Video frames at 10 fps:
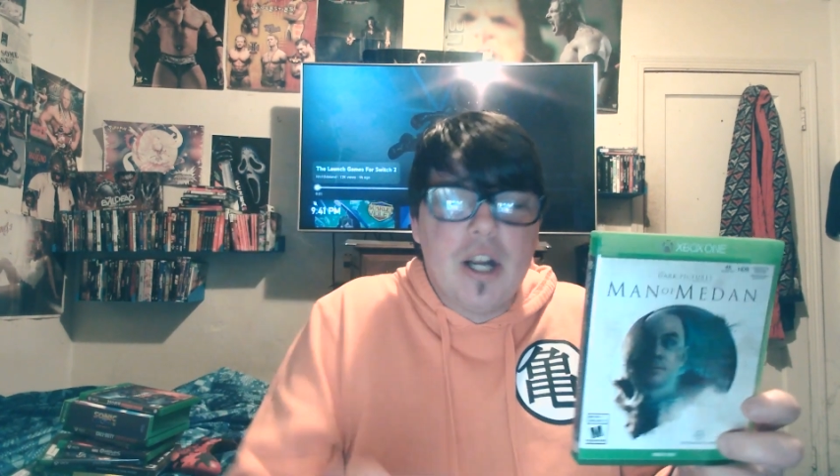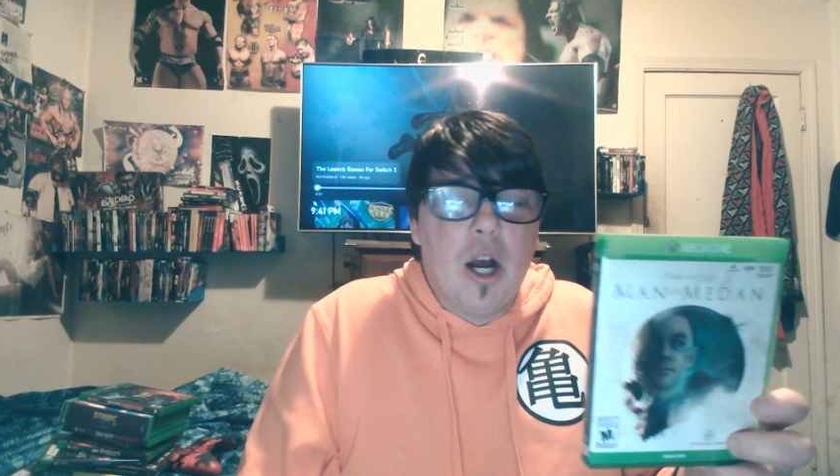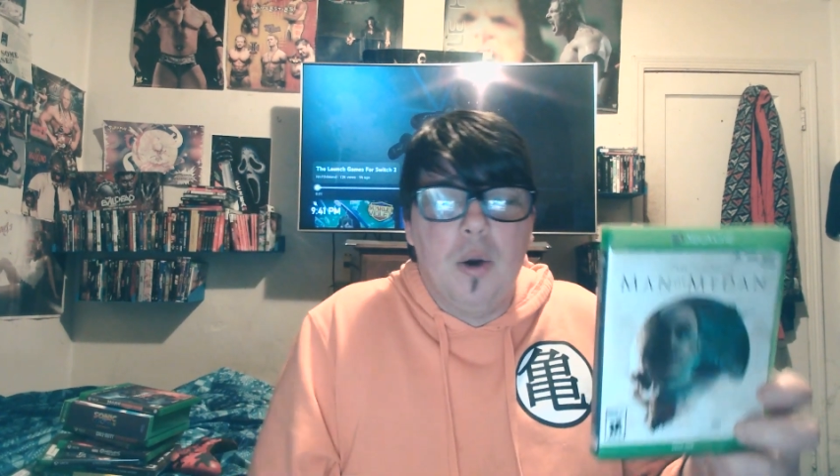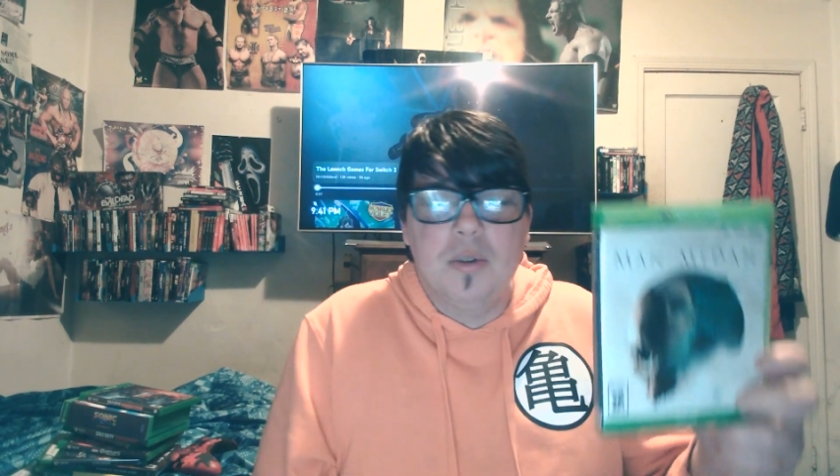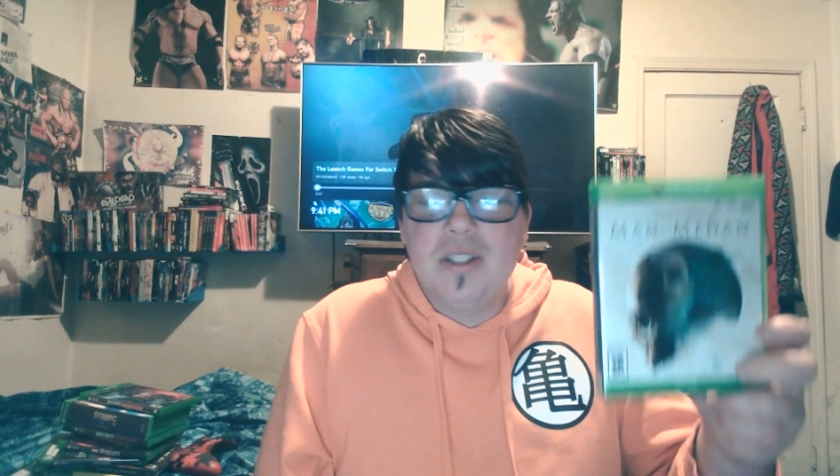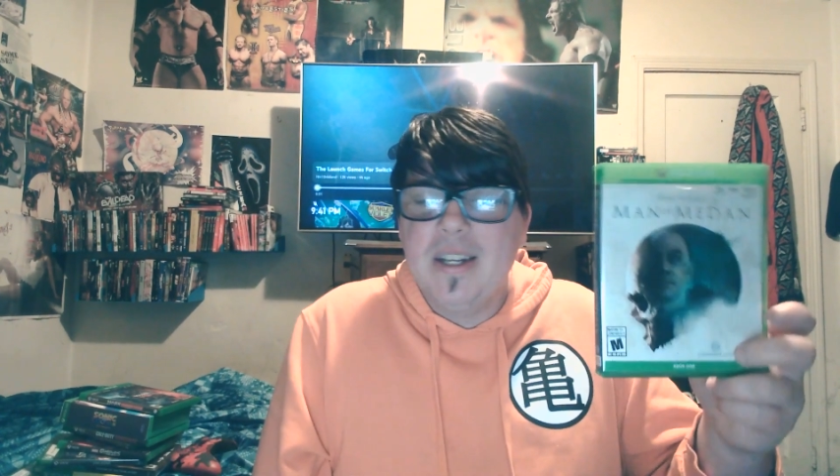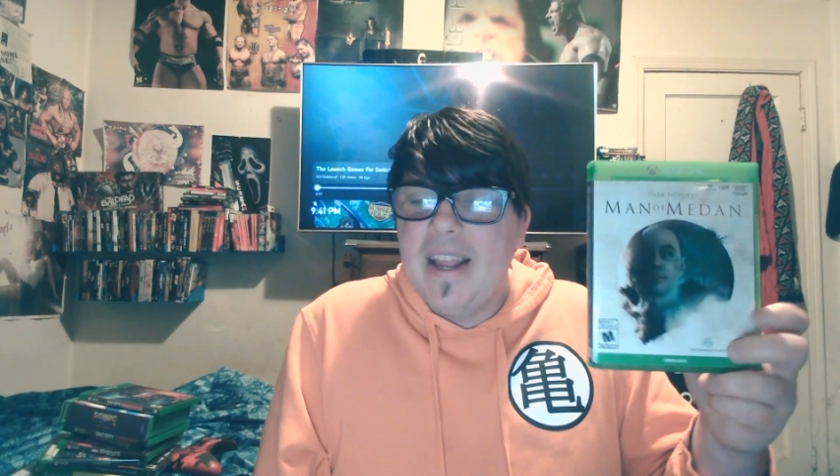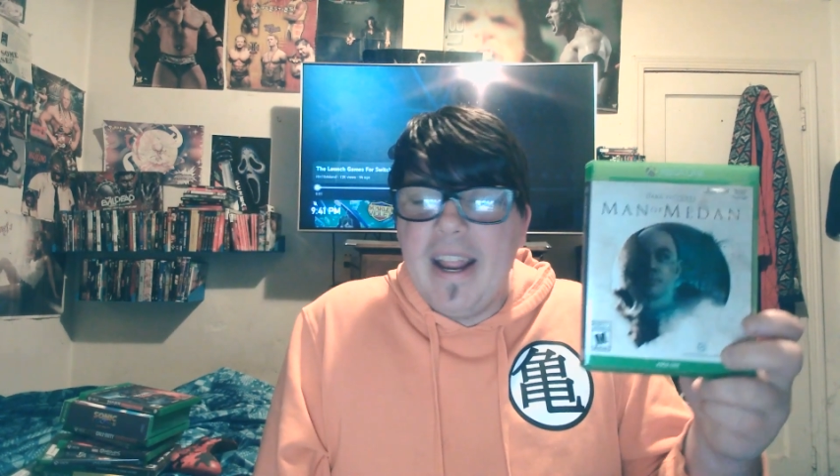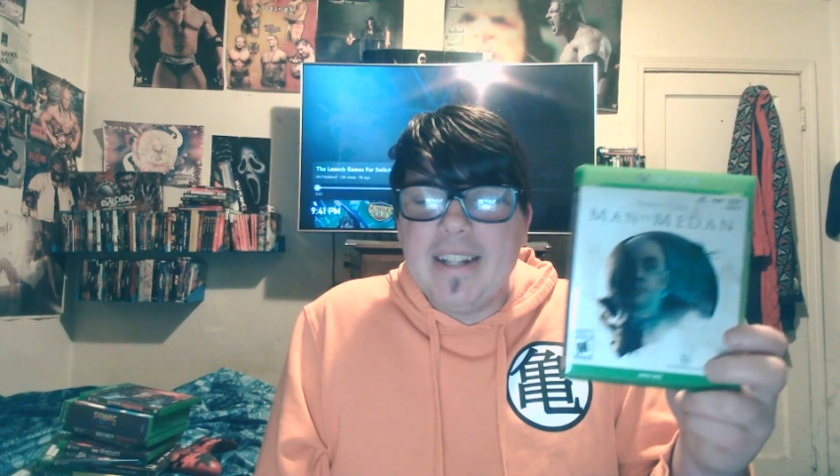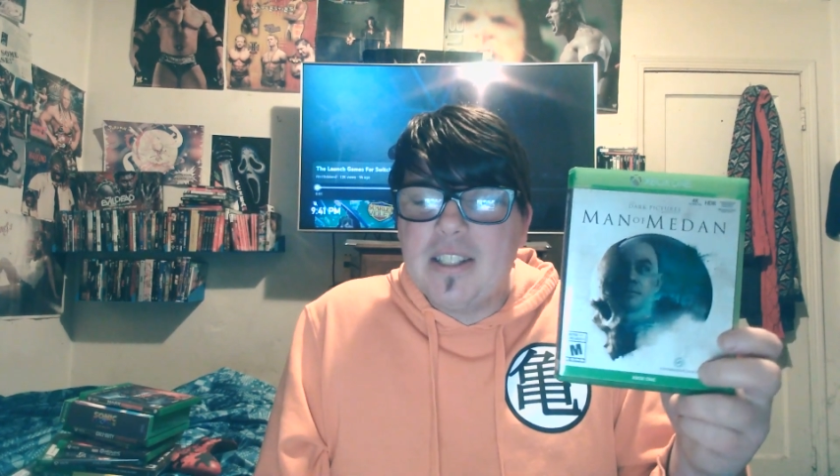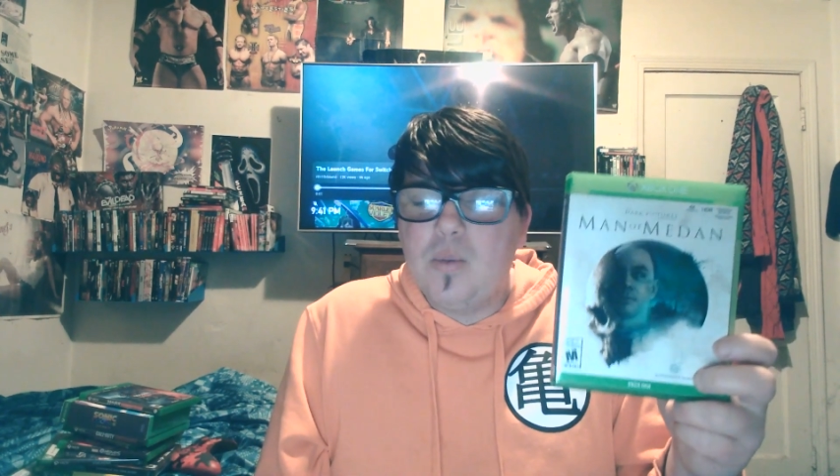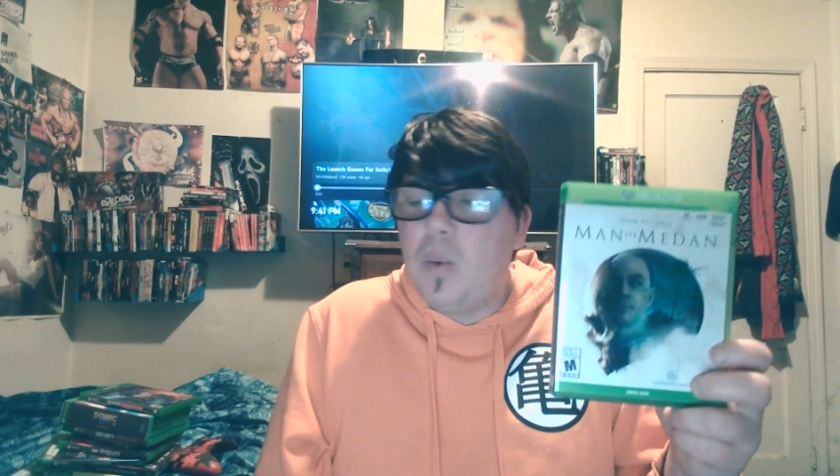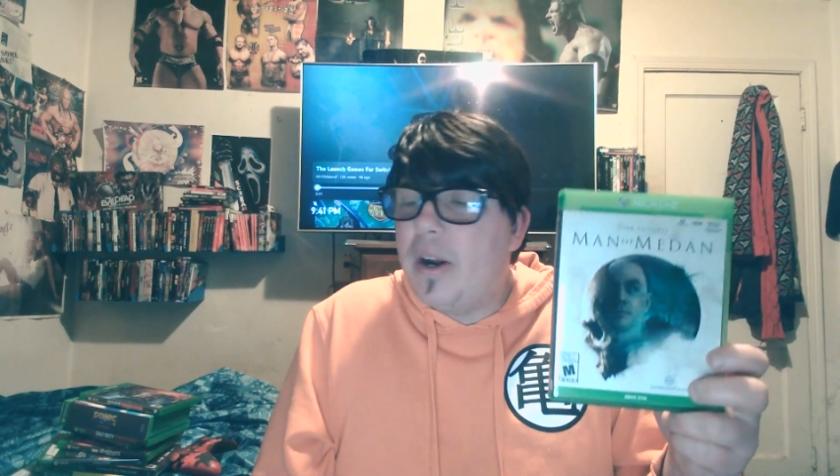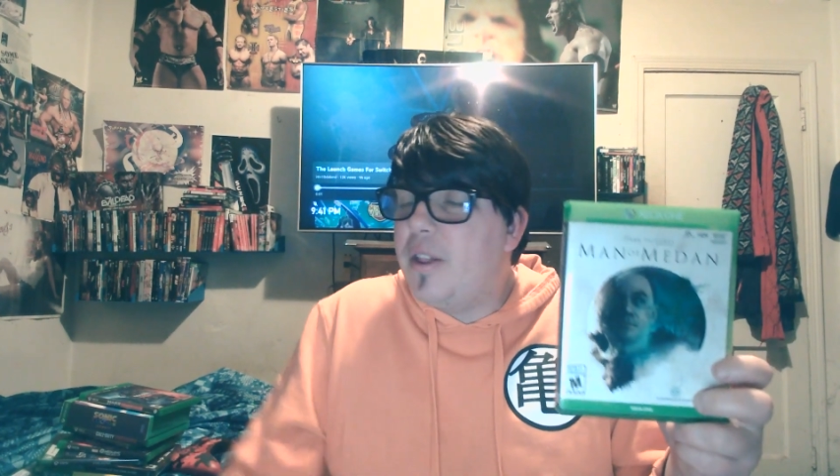goes. It's one